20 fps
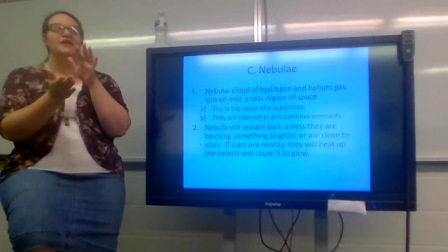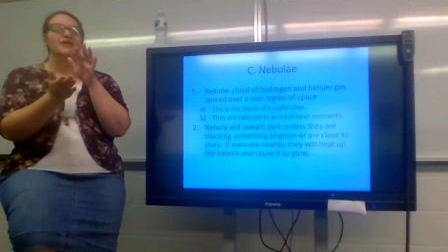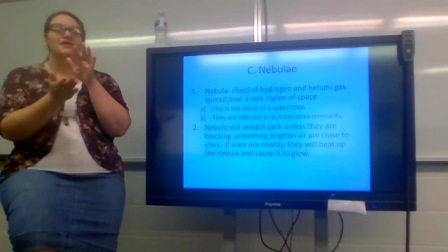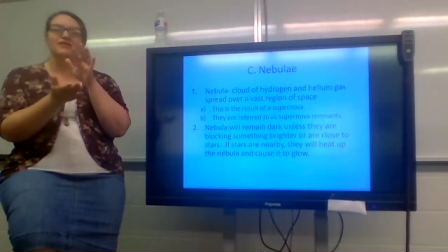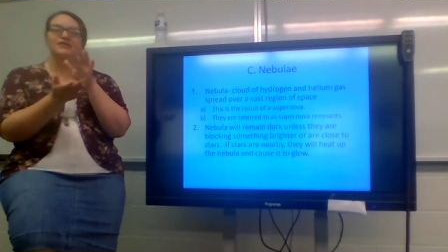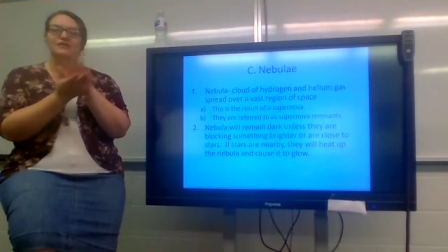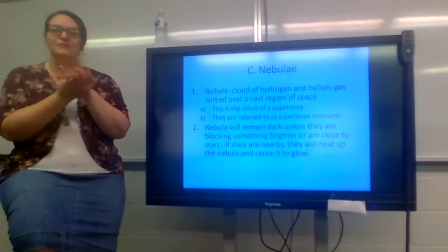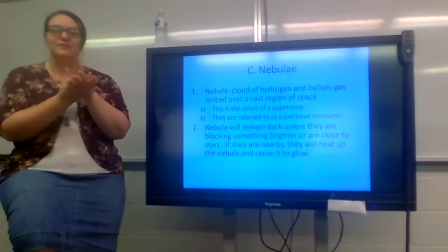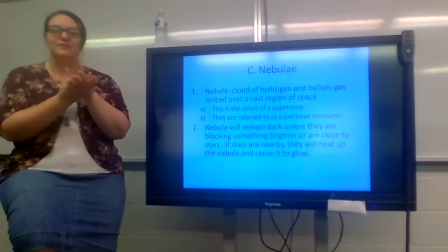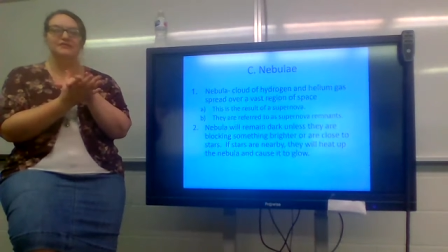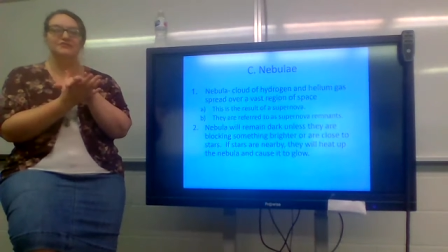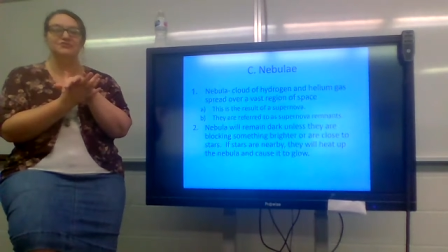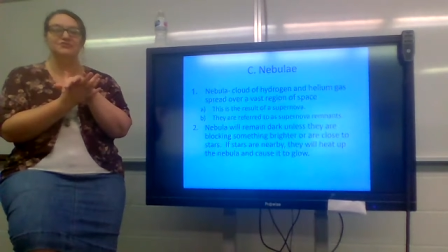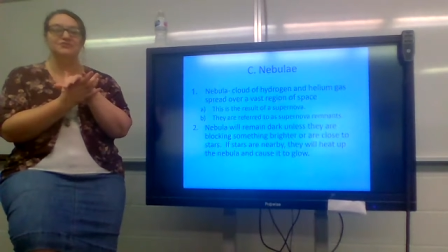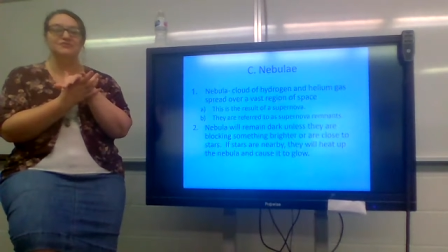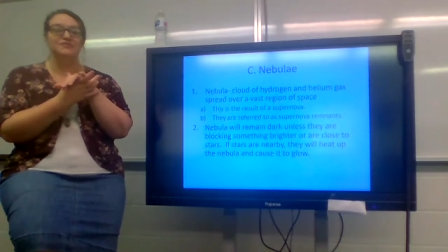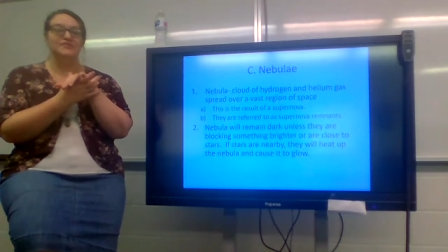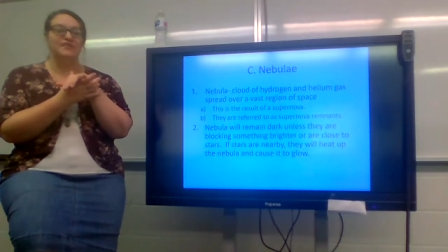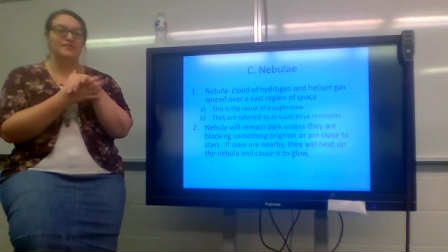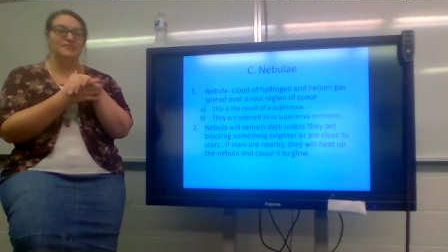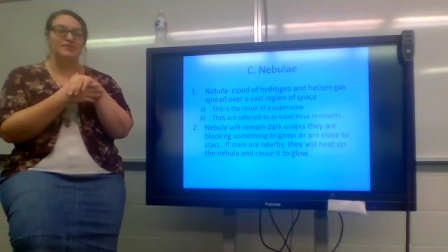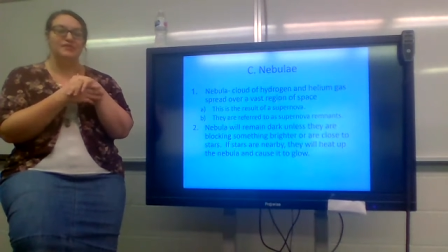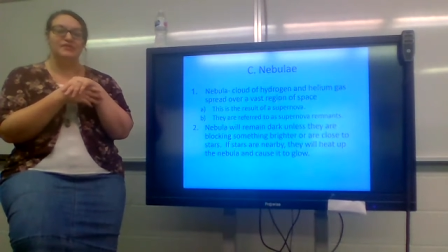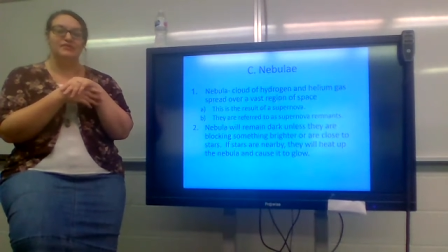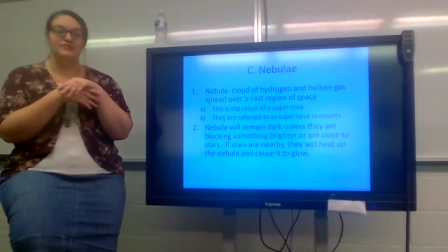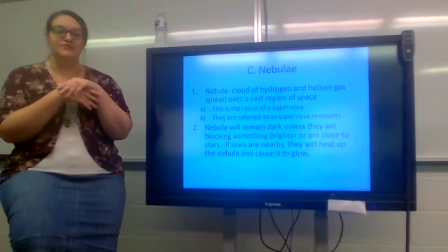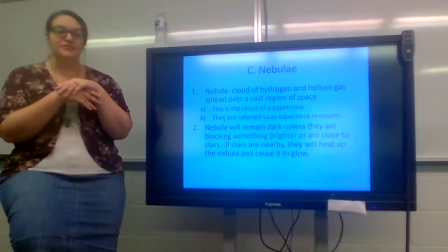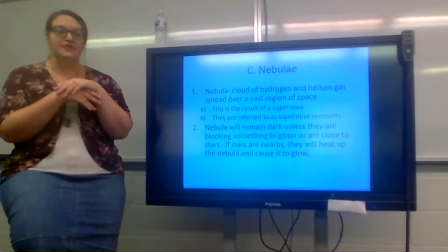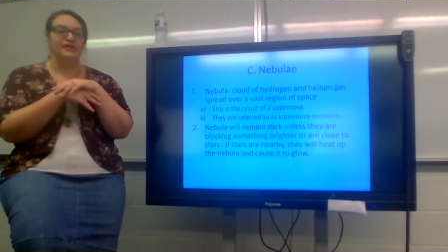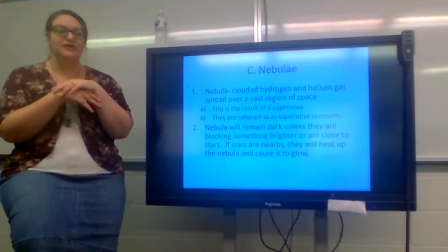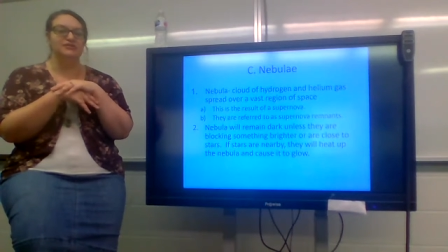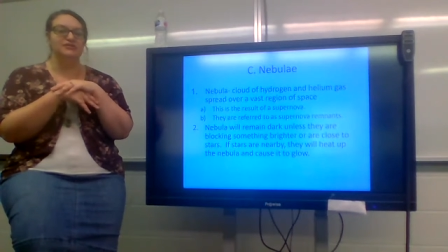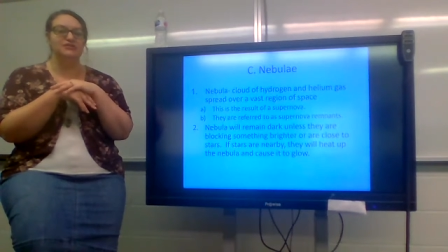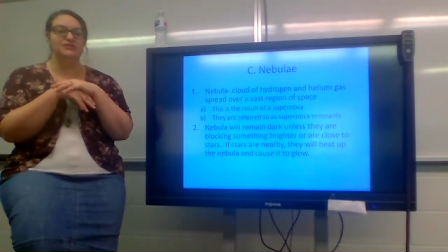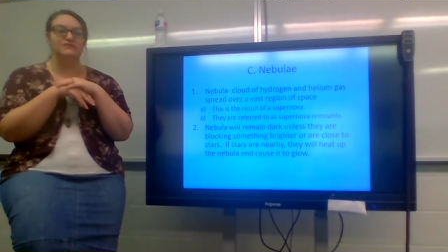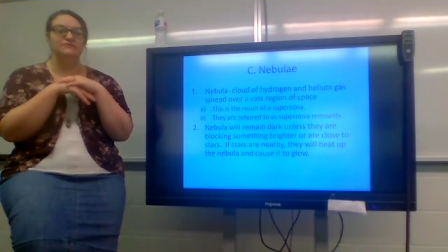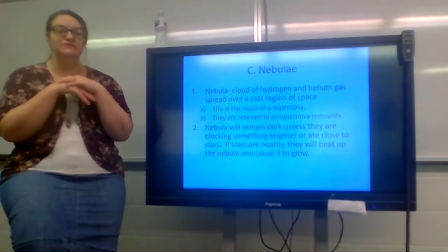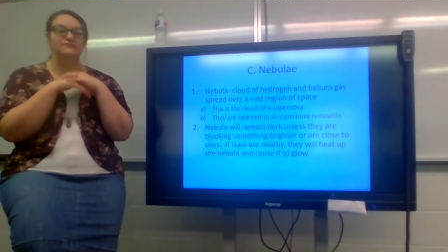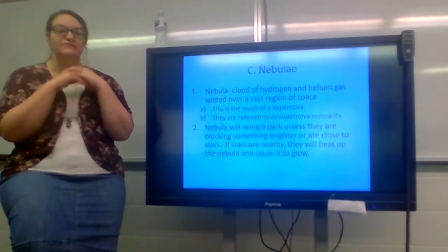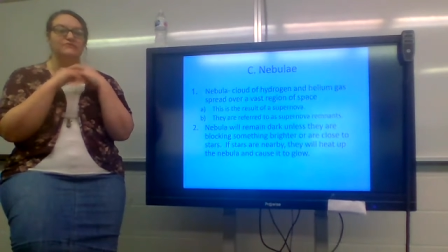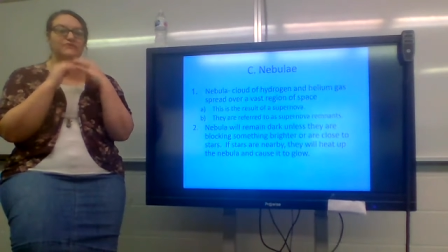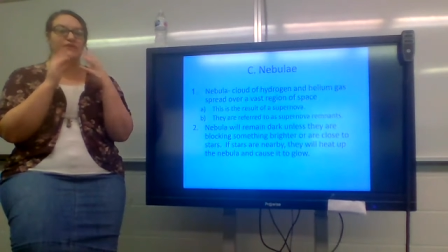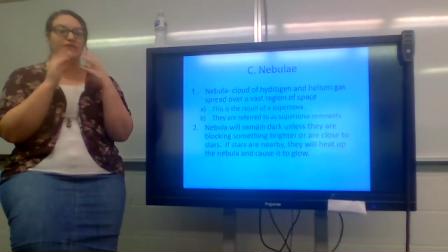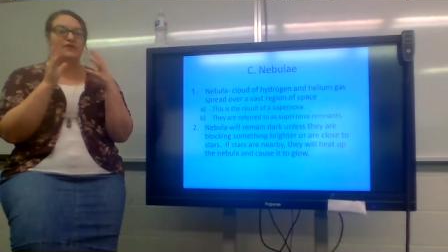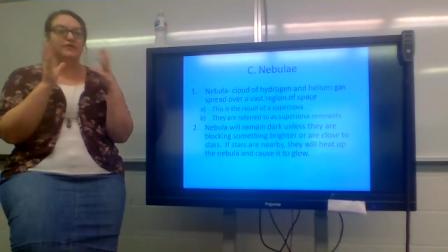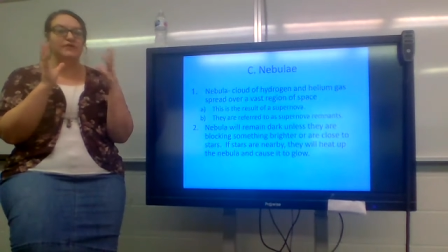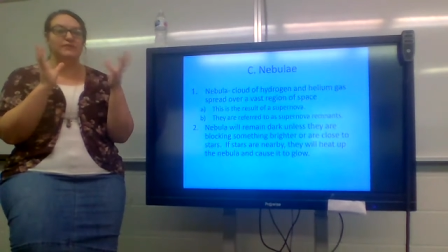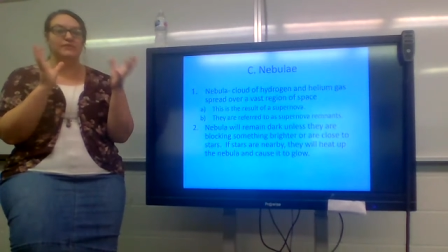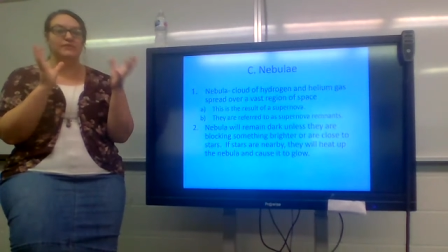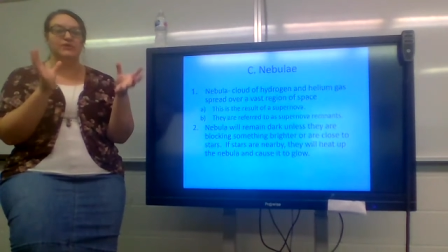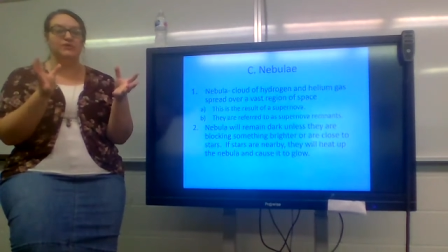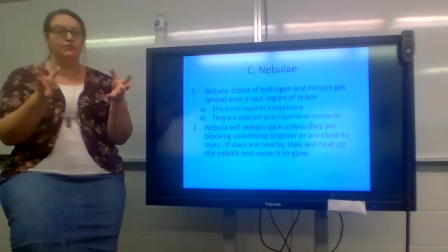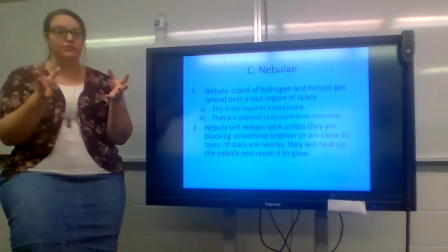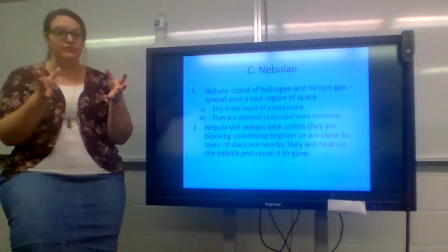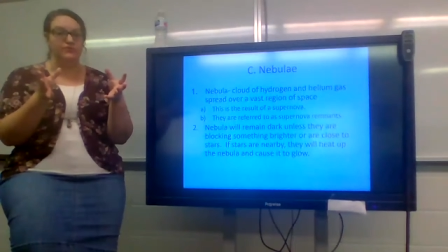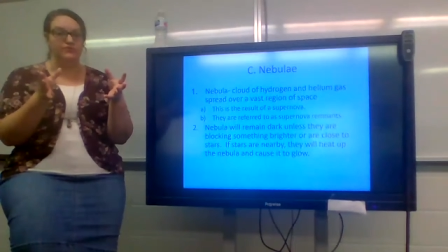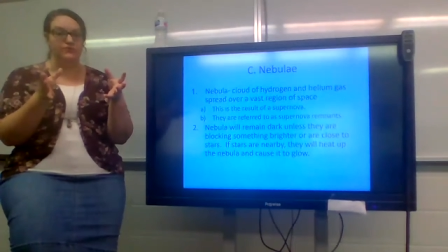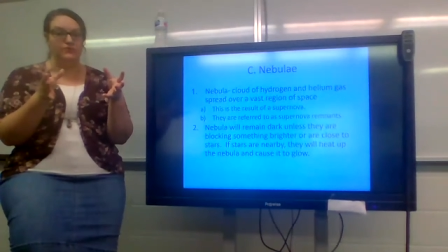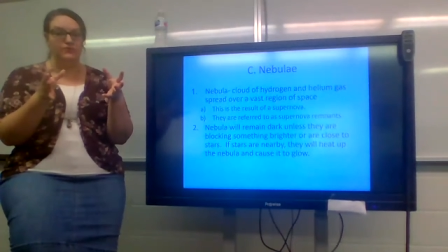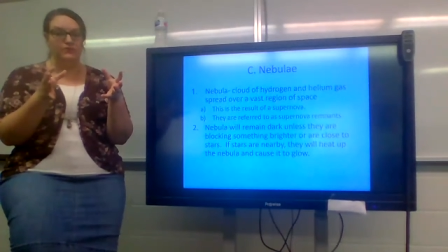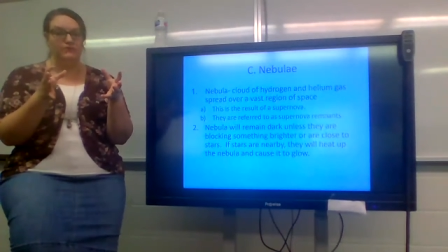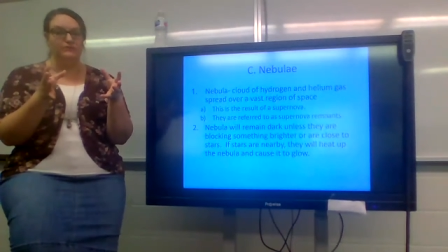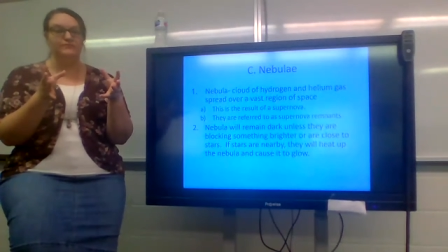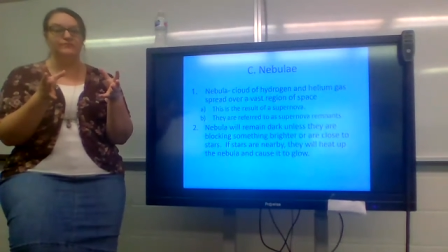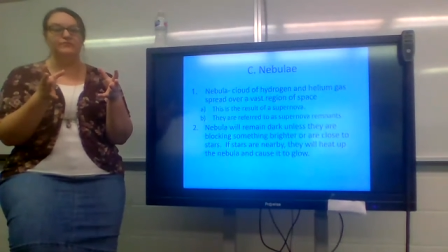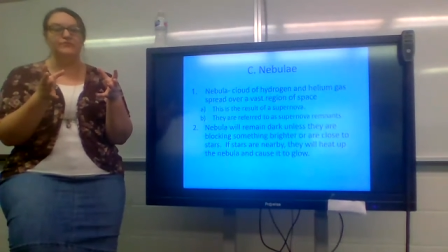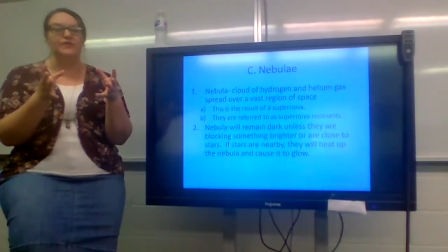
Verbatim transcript: Look at pictures of nebula. They're actually very beautiful.